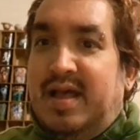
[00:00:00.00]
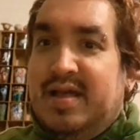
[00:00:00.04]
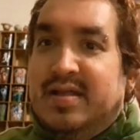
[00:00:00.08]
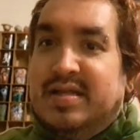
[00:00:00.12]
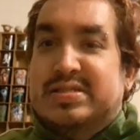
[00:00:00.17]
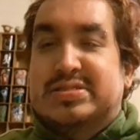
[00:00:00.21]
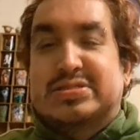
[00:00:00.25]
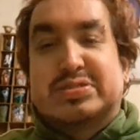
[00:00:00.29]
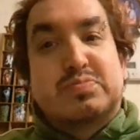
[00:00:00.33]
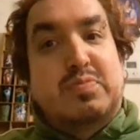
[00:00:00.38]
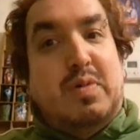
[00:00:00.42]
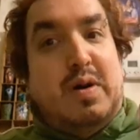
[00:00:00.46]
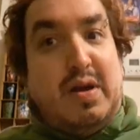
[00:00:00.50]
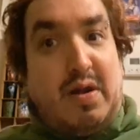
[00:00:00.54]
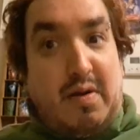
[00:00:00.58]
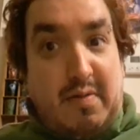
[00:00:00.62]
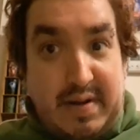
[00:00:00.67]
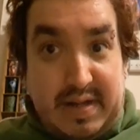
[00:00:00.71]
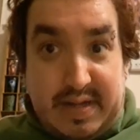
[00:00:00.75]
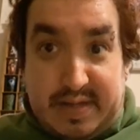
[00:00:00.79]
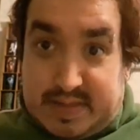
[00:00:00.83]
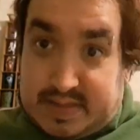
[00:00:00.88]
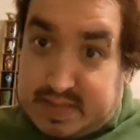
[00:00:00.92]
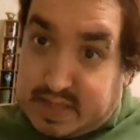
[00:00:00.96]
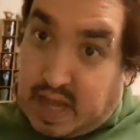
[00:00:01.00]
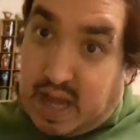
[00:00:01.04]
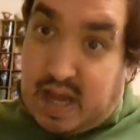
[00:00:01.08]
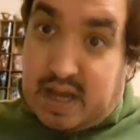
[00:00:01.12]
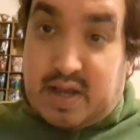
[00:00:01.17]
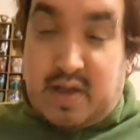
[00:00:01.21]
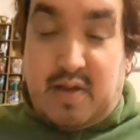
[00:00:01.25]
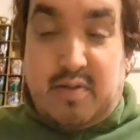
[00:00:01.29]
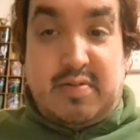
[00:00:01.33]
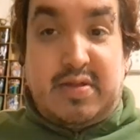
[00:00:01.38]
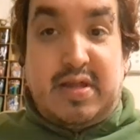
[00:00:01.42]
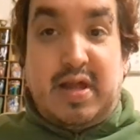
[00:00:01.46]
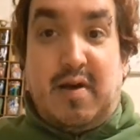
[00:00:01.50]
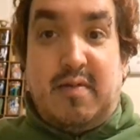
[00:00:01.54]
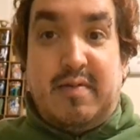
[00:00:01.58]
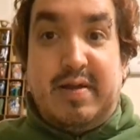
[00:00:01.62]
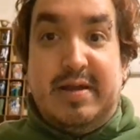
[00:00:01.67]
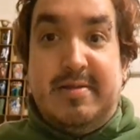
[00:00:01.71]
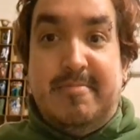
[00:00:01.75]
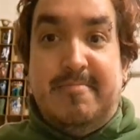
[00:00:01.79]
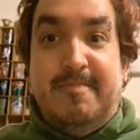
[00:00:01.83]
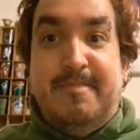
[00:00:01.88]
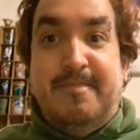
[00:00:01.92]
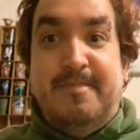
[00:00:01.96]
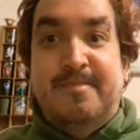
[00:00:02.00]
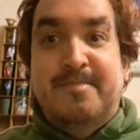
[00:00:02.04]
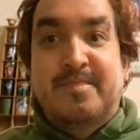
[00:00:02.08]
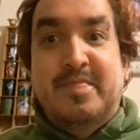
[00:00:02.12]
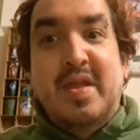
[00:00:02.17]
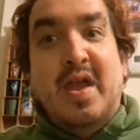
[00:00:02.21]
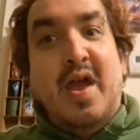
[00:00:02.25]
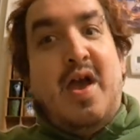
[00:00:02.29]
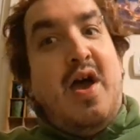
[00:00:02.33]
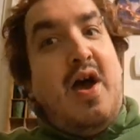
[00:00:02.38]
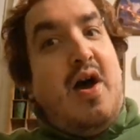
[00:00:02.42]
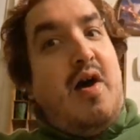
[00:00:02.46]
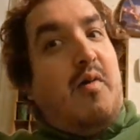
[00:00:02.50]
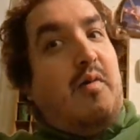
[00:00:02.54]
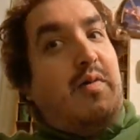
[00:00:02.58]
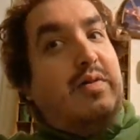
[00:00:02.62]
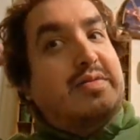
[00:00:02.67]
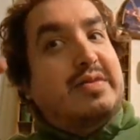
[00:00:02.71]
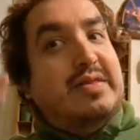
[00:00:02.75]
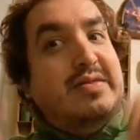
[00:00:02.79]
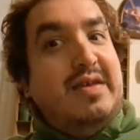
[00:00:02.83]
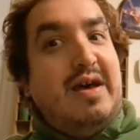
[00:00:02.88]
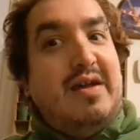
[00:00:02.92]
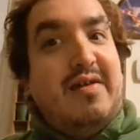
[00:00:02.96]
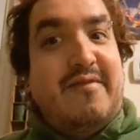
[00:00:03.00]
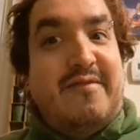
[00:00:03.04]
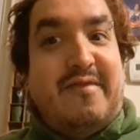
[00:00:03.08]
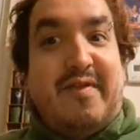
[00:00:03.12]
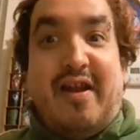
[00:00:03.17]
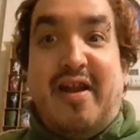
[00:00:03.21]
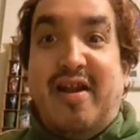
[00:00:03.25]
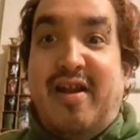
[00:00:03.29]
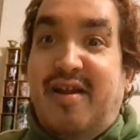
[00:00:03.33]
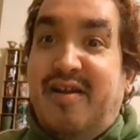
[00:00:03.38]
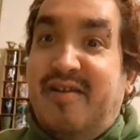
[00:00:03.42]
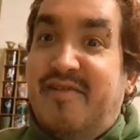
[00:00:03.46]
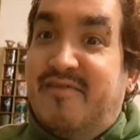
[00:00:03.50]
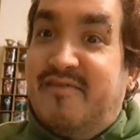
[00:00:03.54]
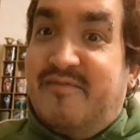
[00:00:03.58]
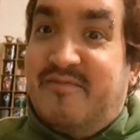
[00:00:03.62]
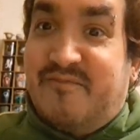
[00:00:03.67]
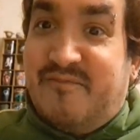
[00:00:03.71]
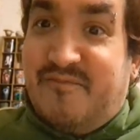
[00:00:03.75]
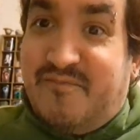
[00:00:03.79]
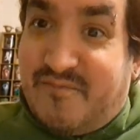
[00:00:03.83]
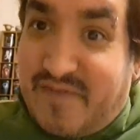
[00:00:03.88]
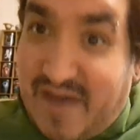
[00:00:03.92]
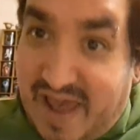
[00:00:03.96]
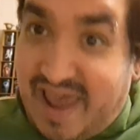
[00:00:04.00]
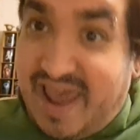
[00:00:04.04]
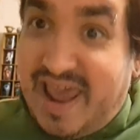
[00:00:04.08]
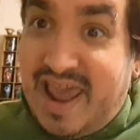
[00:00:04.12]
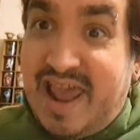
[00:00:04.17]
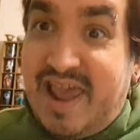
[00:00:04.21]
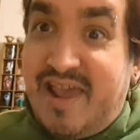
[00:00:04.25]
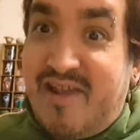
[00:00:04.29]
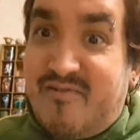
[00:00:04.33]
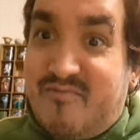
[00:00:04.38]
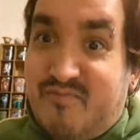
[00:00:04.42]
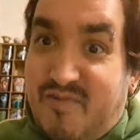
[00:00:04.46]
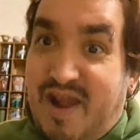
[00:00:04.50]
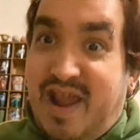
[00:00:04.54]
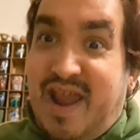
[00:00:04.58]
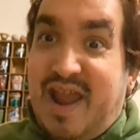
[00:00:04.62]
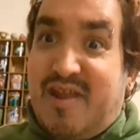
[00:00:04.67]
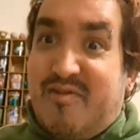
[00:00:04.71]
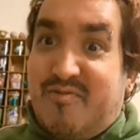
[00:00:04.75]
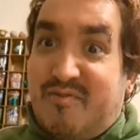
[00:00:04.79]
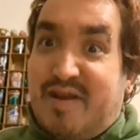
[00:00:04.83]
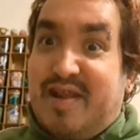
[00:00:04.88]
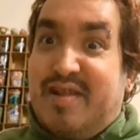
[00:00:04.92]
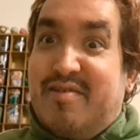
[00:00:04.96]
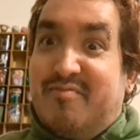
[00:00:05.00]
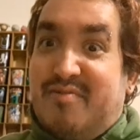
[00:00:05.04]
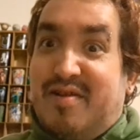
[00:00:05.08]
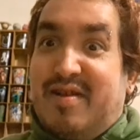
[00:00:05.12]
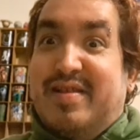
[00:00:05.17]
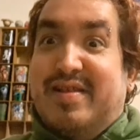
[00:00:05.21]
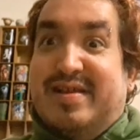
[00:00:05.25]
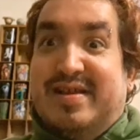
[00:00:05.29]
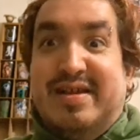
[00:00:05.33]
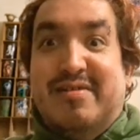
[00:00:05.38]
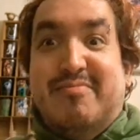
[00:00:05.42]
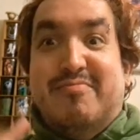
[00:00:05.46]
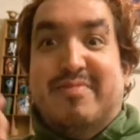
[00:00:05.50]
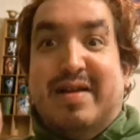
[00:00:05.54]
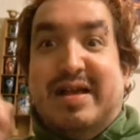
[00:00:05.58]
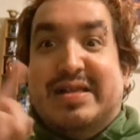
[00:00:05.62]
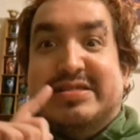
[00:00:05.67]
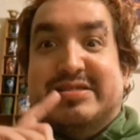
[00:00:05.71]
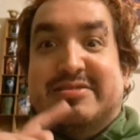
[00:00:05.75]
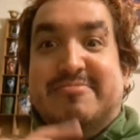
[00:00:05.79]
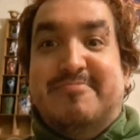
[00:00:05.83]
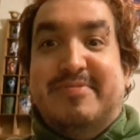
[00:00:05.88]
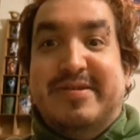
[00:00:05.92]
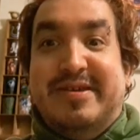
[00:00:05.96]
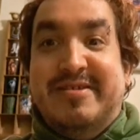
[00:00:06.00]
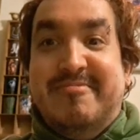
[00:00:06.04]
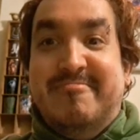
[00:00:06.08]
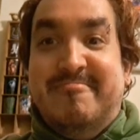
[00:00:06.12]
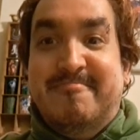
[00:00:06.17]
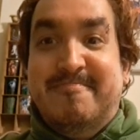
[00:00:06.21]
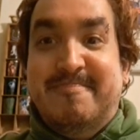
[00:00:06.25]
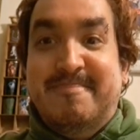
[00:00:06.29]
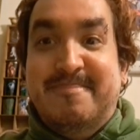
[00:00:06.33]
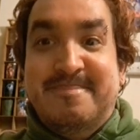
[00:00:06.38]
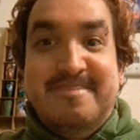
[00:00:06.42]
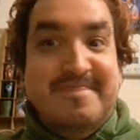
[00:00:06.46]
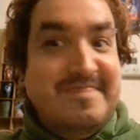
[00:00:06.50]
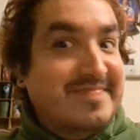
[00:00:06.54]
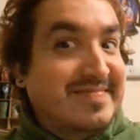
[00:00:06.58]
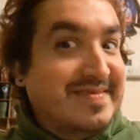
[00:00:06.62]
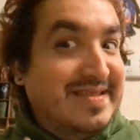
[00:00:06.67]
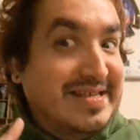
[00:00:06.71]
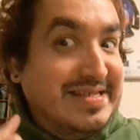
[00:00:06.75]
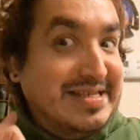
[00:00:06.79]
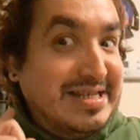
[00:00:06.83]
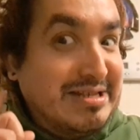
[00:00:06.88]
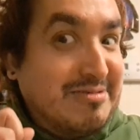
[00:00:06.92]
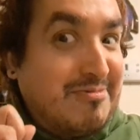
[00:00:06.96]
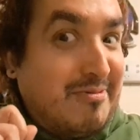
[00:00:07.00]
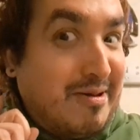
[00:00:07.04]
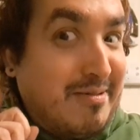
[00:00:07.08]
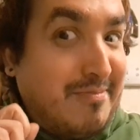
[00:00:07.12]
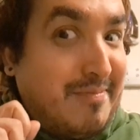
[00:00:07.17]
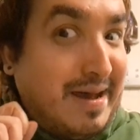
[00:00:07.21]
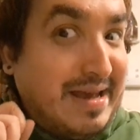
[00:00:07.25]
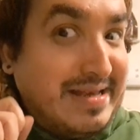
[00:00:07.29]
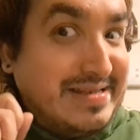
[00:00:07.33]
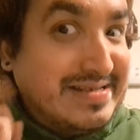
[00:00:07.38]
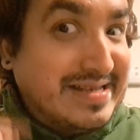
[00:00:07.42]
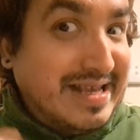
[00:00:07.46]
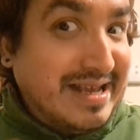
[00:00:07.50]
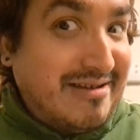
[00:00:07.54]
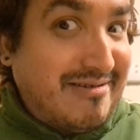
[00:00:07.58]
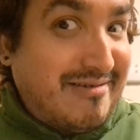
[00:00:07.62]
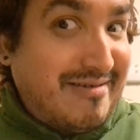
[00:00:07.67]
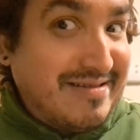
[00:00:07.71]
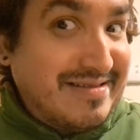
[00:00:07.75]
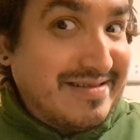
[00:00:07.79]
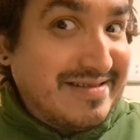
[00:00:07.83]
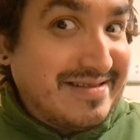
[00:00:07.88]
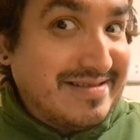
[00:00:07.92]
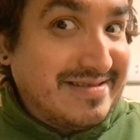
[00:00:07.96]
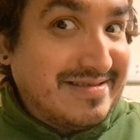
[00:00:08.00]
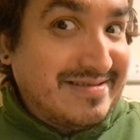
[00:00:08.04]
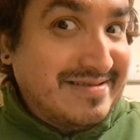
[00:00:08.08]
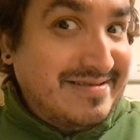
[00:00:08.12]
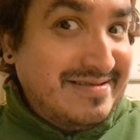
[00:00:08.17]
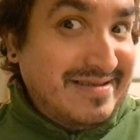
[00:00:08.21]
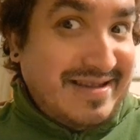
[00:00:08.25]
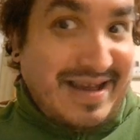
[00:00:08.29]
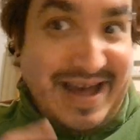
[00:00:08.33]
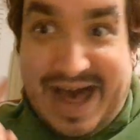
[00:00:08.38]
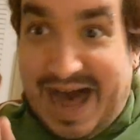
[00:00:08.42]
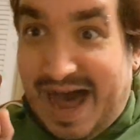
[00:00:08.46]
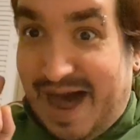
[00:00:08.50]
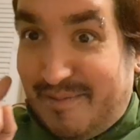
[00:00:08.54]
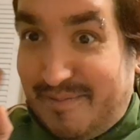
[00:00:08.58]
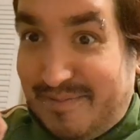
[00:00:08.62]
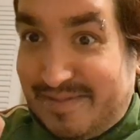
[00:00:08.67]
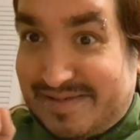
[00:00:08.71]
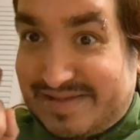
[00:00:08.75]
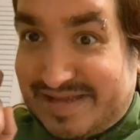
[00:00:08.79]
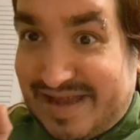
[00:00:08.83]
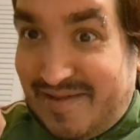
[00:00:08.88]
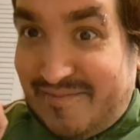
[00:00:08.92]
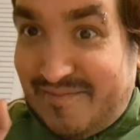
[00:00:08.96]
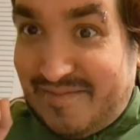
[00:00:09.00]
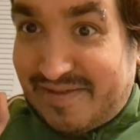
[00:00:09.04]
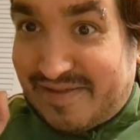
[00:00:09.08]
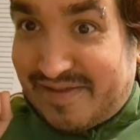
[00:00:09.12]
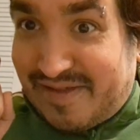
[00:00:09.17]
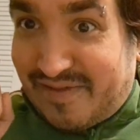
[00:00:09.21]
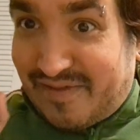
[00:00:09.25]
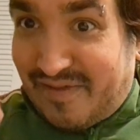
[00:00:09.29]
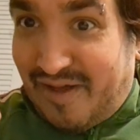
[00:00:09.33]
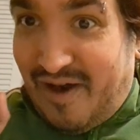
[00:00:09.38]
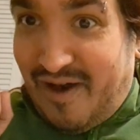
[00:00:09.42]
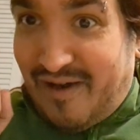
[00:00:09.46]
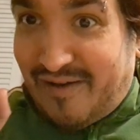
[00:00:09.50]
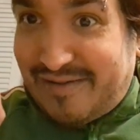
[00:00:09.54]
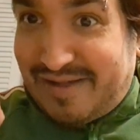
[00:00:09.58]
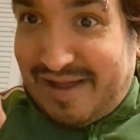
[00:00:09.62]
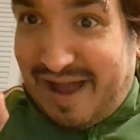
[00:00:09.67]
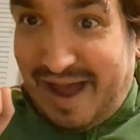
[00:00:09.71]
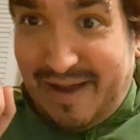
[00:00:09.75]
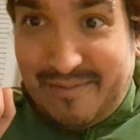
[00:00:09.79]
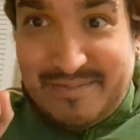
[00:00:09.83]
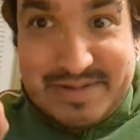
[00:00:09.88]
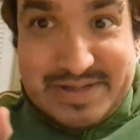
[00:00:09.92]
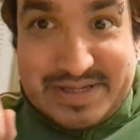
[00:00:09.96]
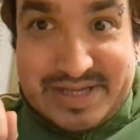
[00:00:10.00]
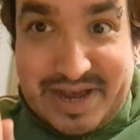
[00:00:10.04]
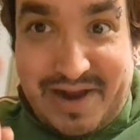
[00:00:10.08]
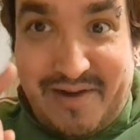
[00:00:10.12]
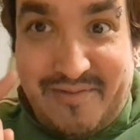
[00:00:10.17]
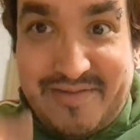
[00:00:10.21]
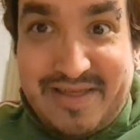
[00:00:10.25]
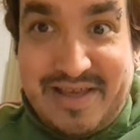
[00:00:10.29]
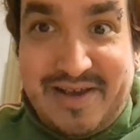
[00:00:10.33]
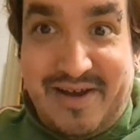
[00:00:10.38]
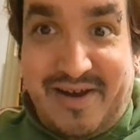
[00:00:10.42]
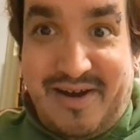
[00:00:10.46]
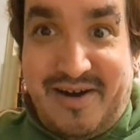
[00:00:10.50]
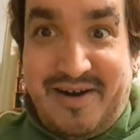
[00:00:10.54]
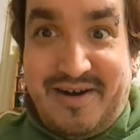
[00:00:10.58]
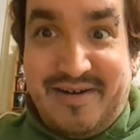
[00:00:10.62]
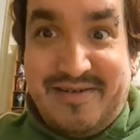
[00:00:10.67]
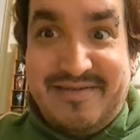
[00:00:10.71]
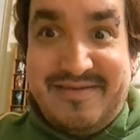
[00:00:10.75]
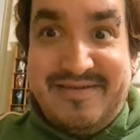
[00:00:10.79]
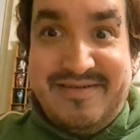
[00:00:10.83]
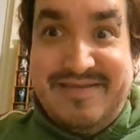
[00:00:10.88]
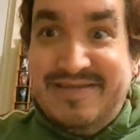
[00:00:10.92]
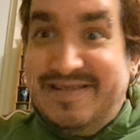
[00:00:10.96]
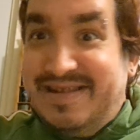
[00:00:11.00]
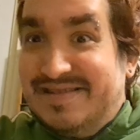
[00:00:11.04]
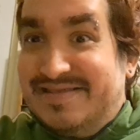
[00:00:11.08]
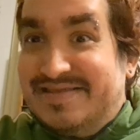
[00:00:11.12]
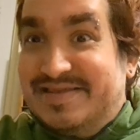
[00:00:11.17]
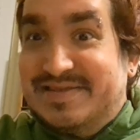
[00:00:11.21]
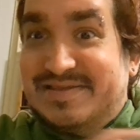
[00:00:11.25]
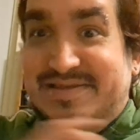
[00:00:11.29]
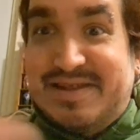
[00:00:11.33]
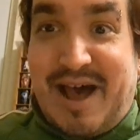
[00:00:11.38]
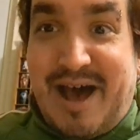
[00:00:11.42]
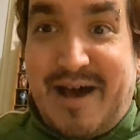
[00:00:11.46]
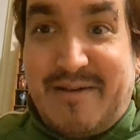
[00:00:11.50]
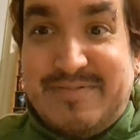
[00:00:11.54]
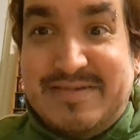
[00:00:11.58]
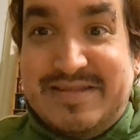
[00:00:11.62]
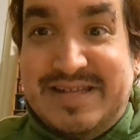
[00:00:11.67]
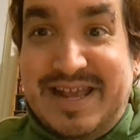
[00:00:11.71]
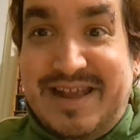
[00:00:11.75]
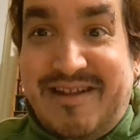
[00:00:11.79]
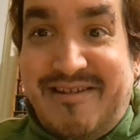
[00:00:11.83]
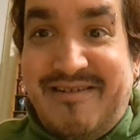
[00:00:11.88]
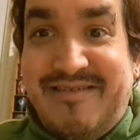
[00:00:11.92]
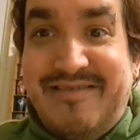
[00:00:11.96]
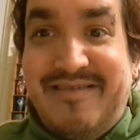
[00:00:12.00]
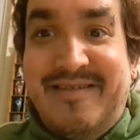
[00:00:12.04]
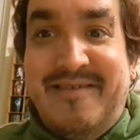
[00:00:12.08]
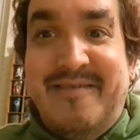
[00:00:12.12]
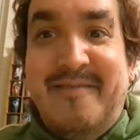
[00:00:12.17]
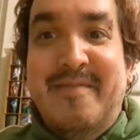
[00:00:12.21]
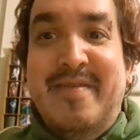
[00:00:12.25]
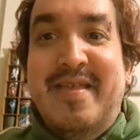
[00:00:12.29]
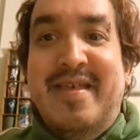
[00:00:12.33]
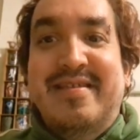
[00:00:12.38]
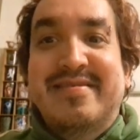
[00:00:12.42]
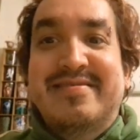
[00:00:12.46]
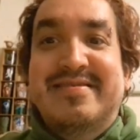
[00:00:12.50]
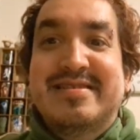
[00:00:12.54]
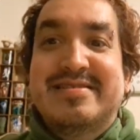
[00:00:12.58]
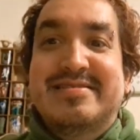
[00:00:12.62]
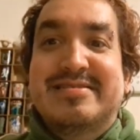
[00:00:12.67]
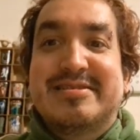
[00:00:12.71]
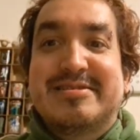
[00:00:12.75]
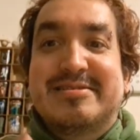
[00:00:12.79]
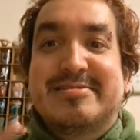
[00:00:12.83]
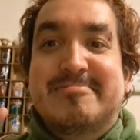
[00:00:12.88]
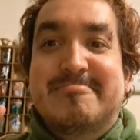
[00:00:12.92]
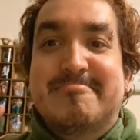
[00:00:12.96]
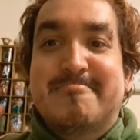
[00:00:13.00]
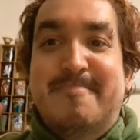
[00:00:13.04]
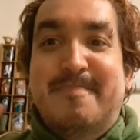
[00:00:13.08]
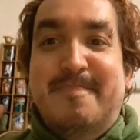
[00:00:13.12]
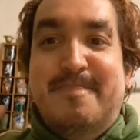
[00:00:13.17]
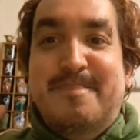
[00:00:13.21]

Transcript: This is one only Taco Tony with another really good recipe. This is one of my secrets. I've been saving this a long time to share with y'all. This is top secret. This is